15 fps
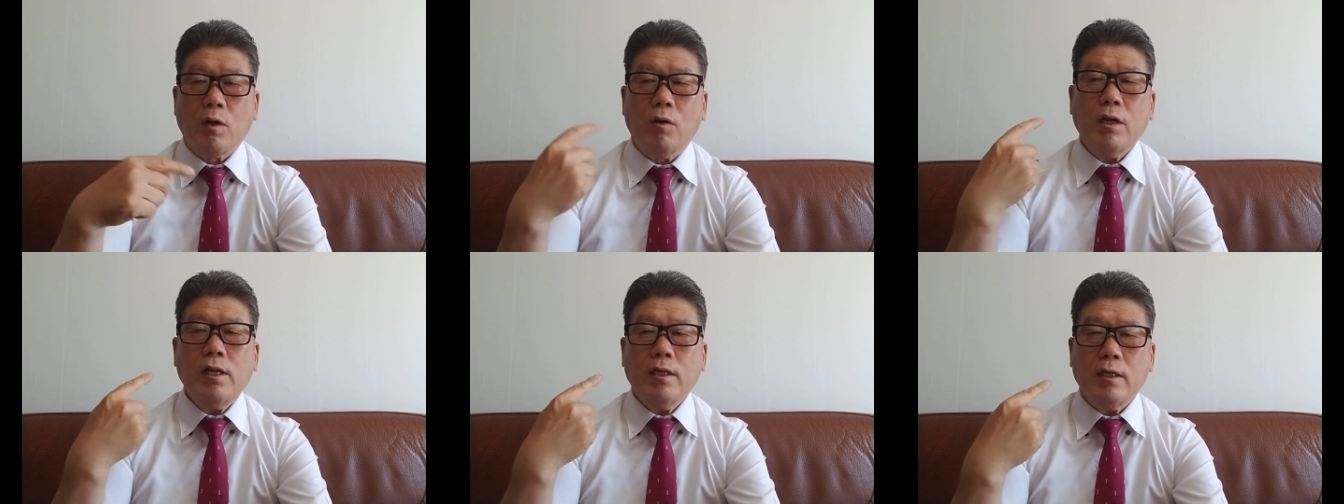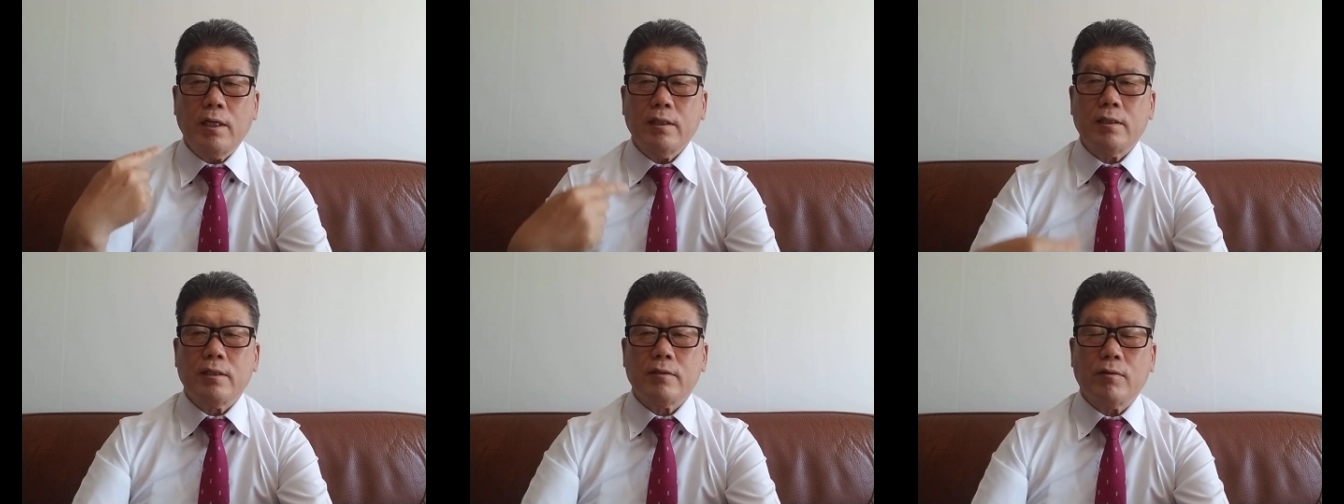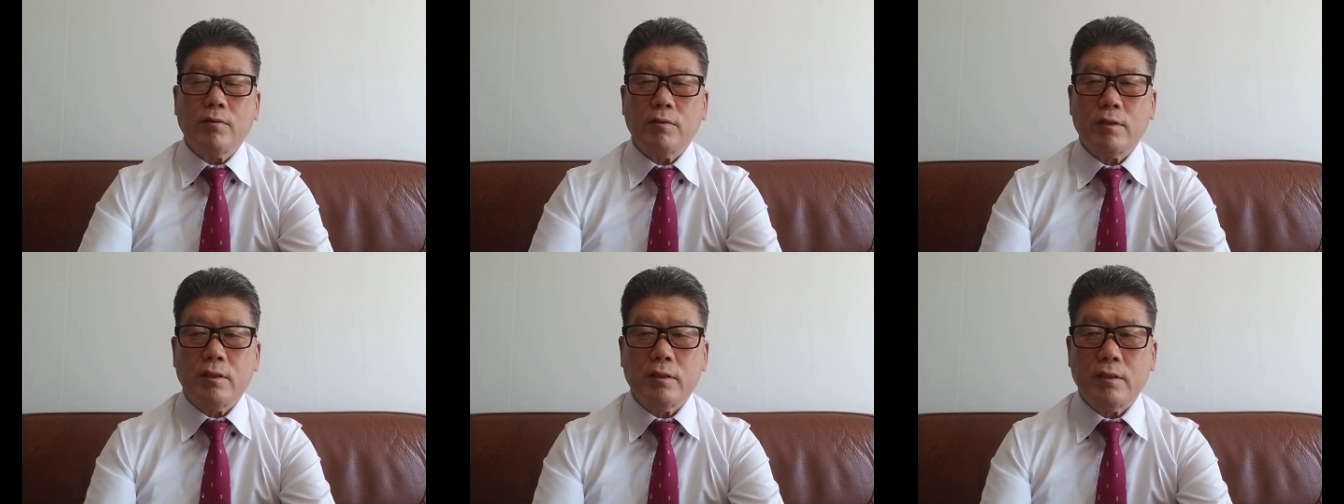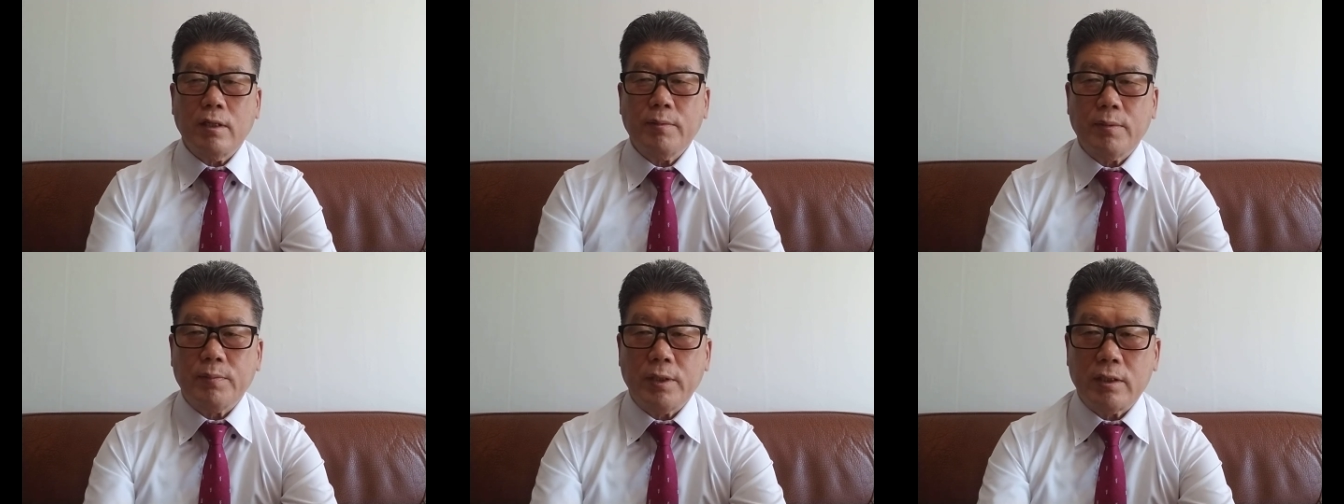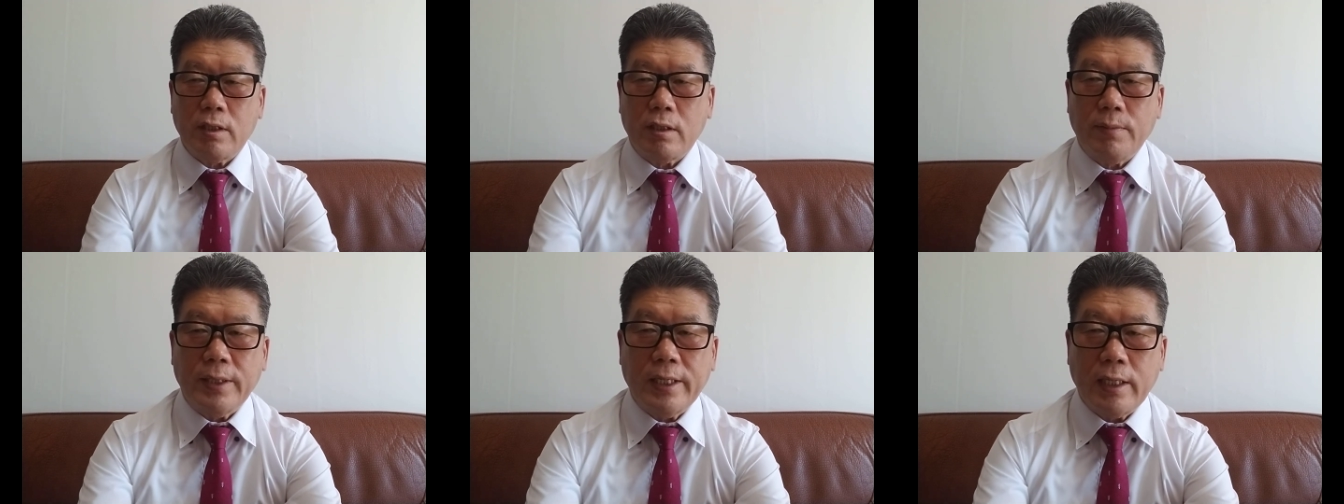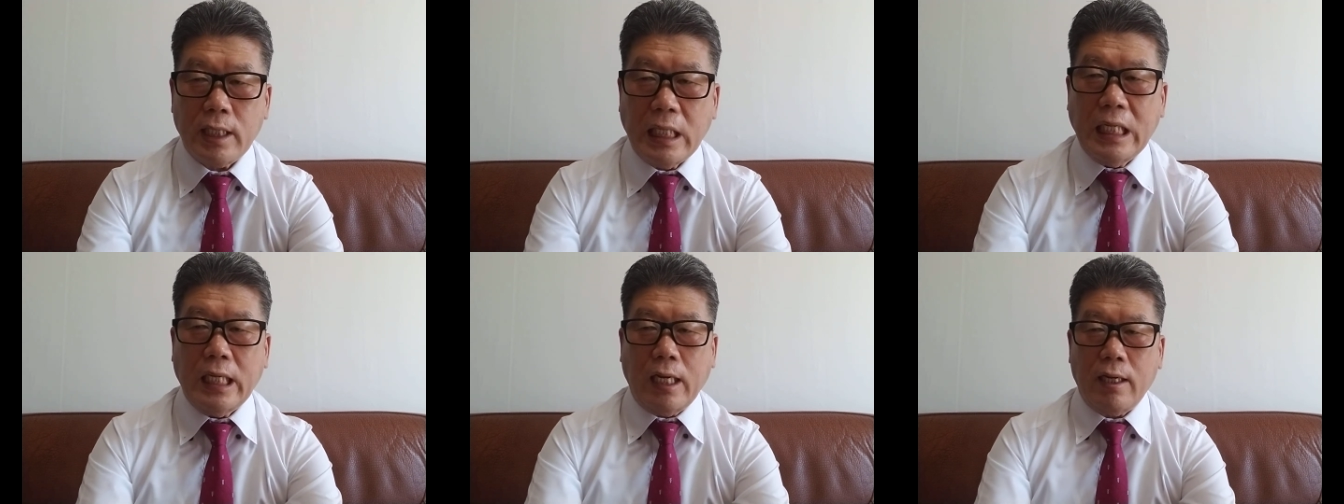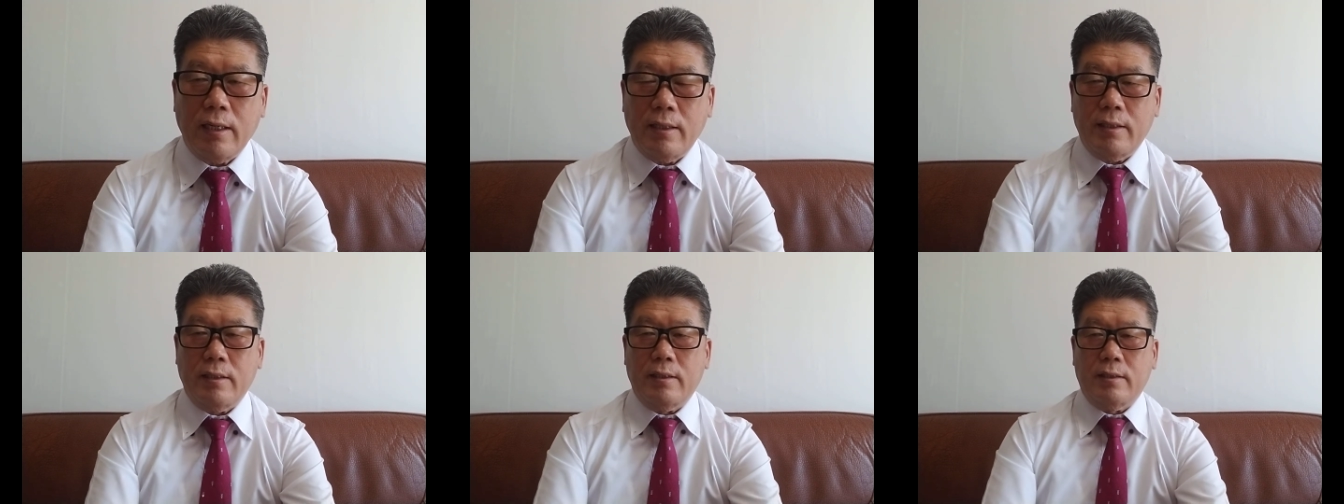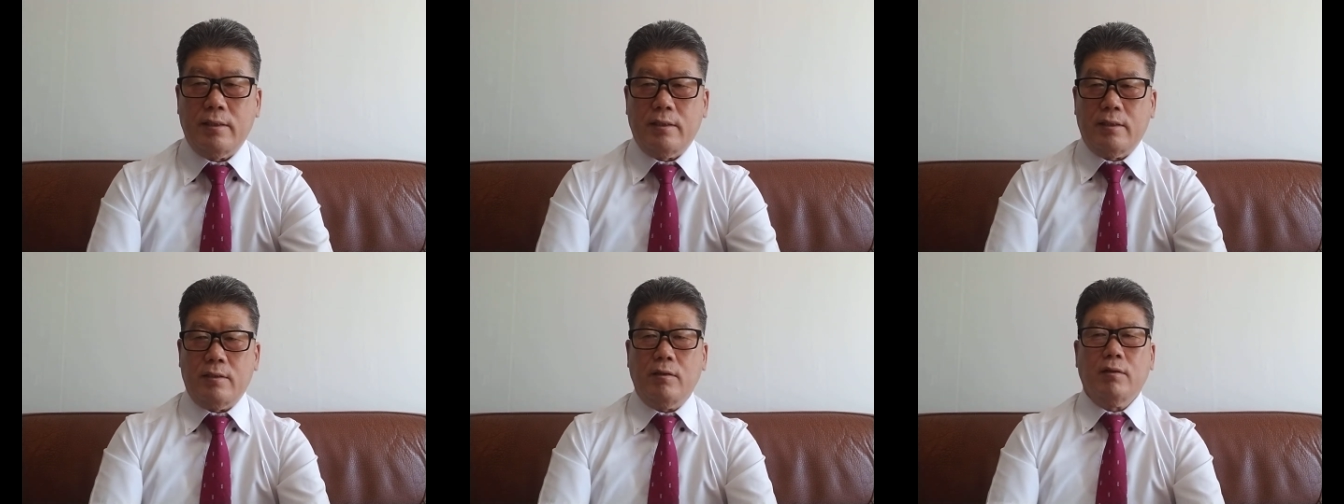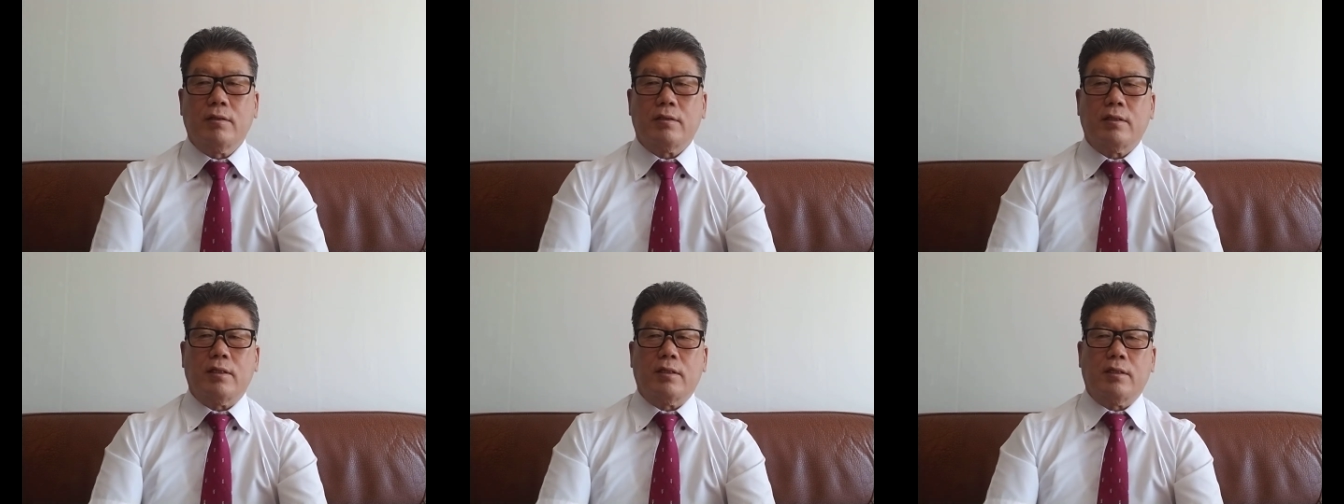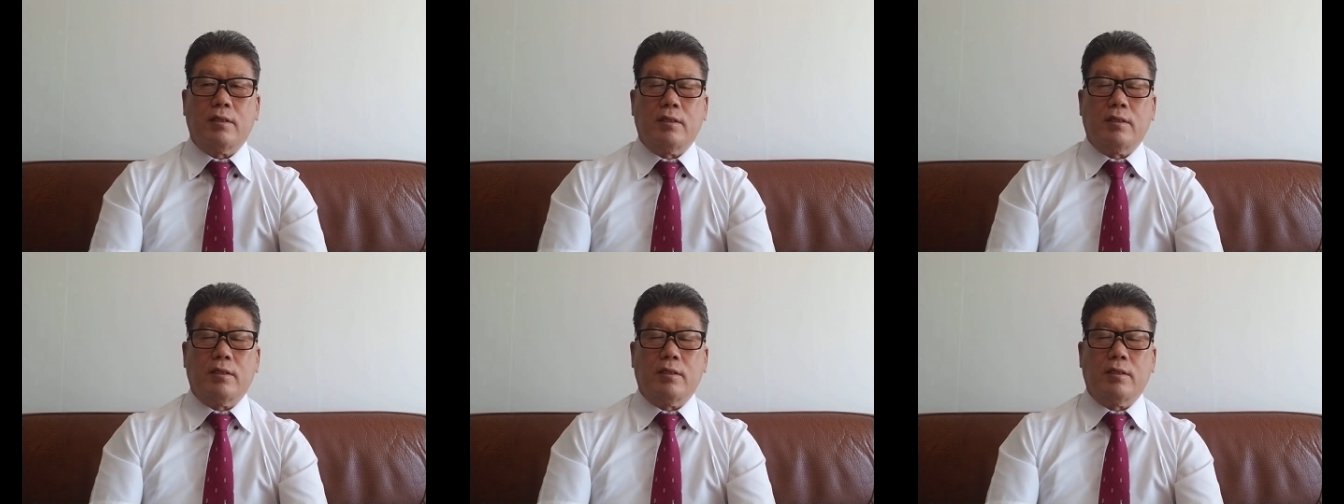Yield rate is only 7% per year. You understand?